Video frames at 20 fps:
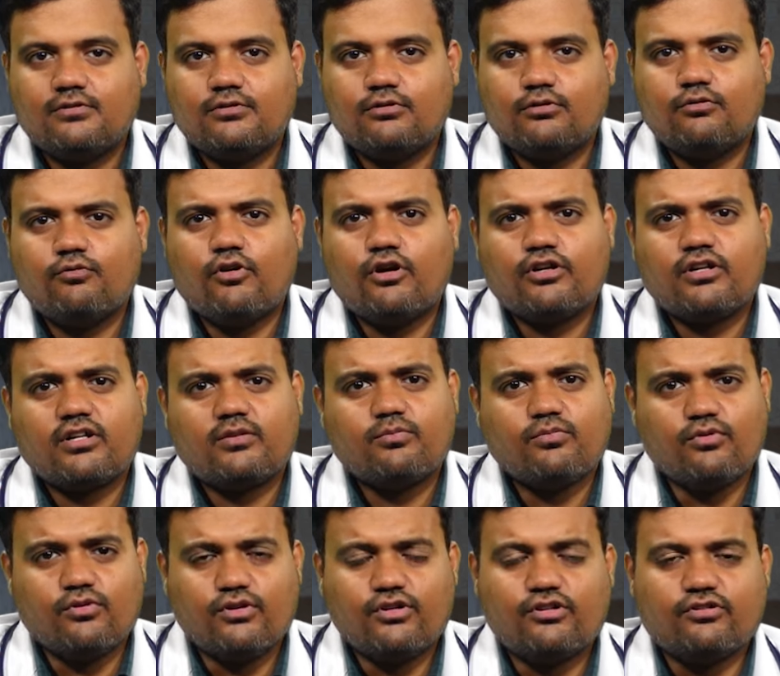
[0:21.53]
So what are
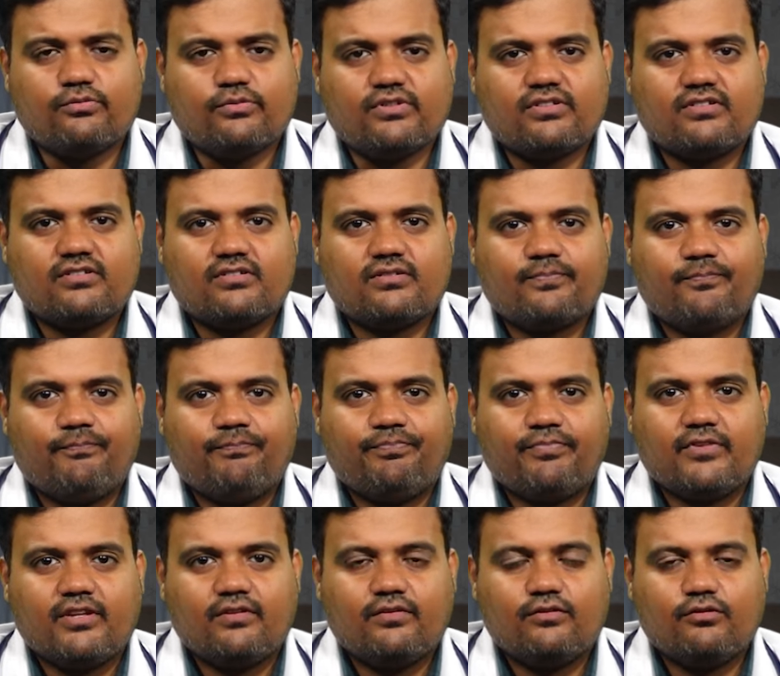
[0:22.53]
bone tumors?
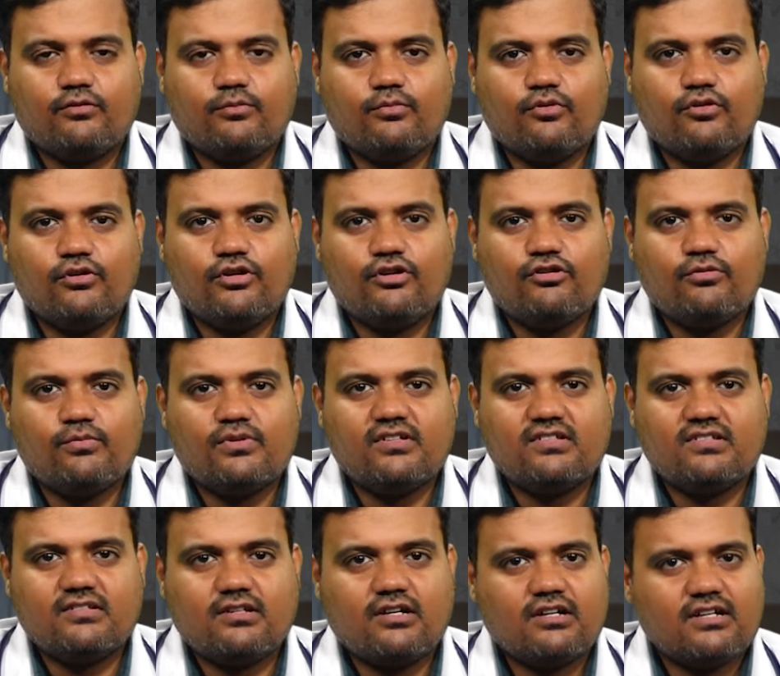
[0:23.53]
So bone
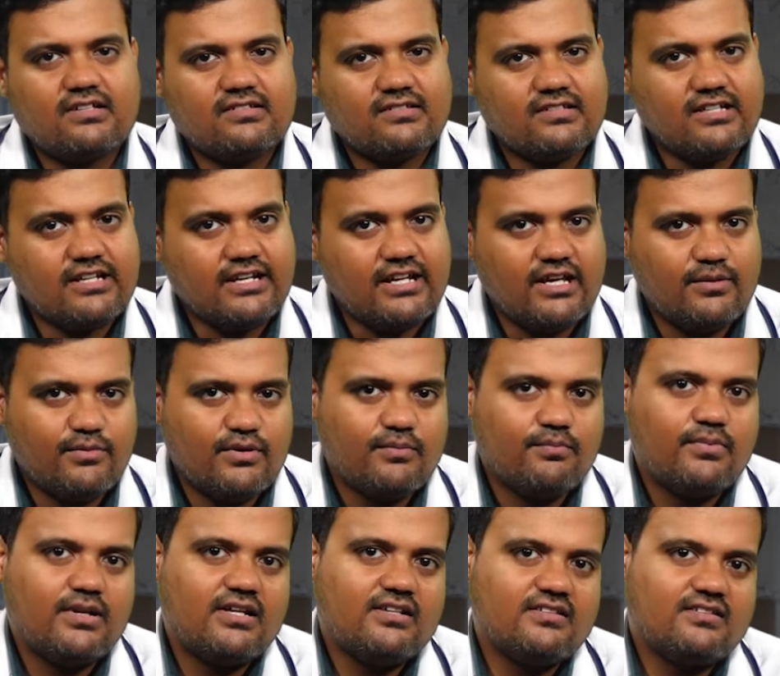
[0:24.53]
tumors, as the name
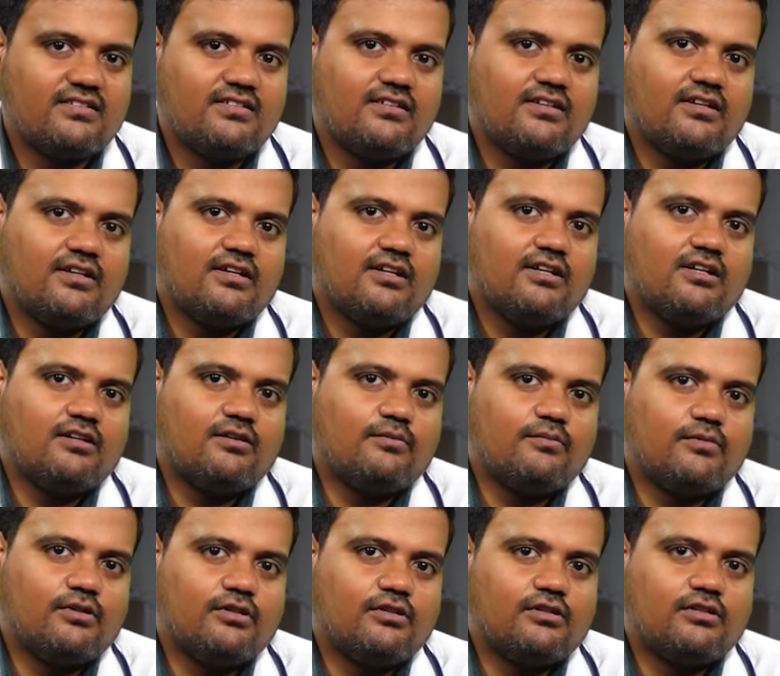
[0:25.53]
implies,
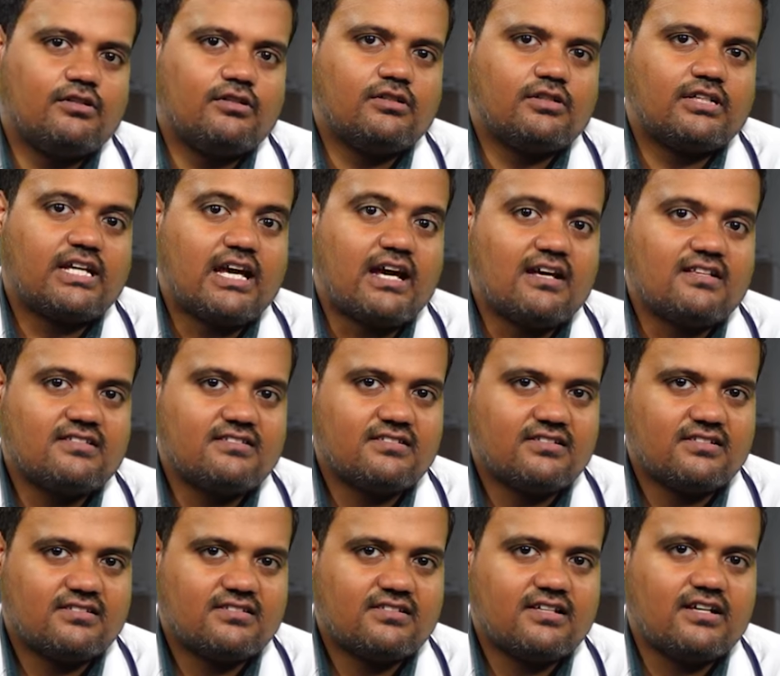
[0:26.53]
uh,
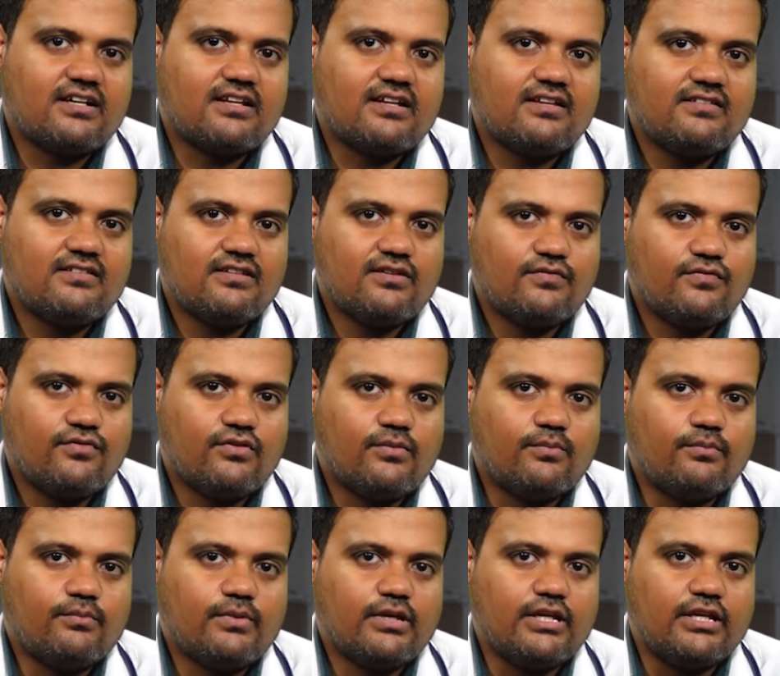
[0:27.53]
cancers arising
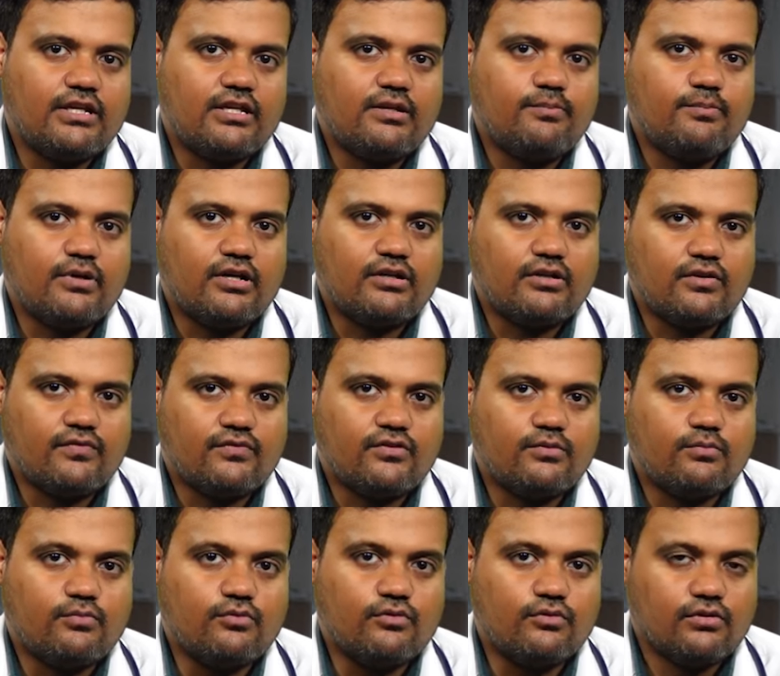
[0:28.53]
from any part of
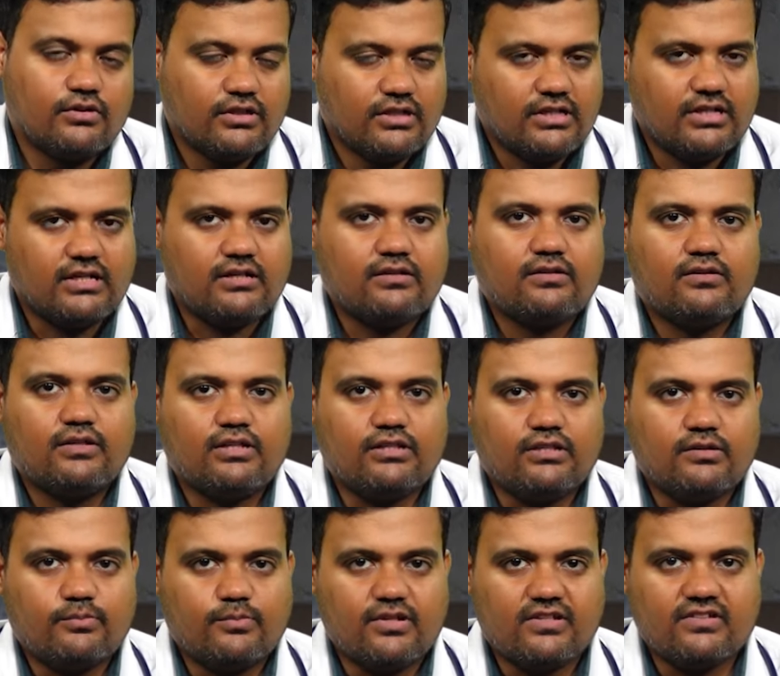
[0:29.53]
the bone in
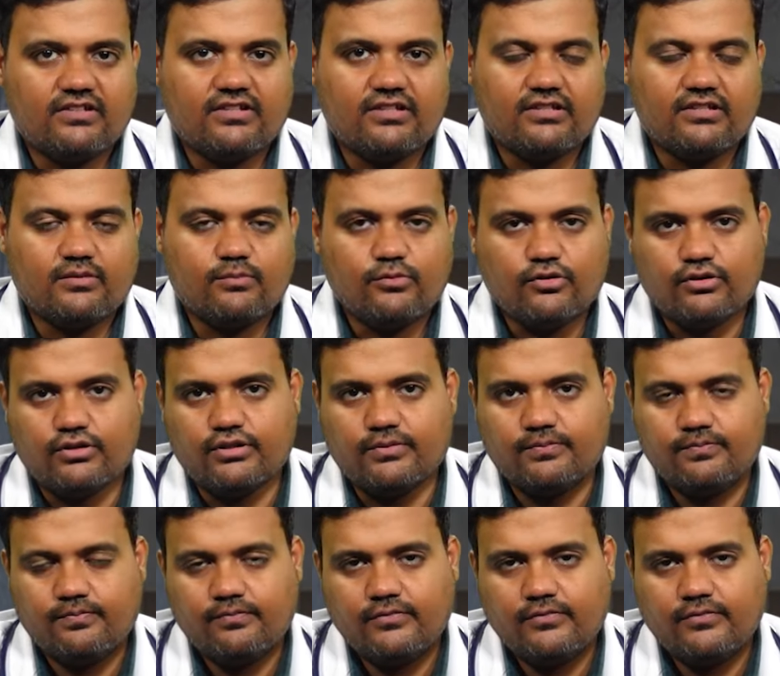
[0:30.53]
the present in the body.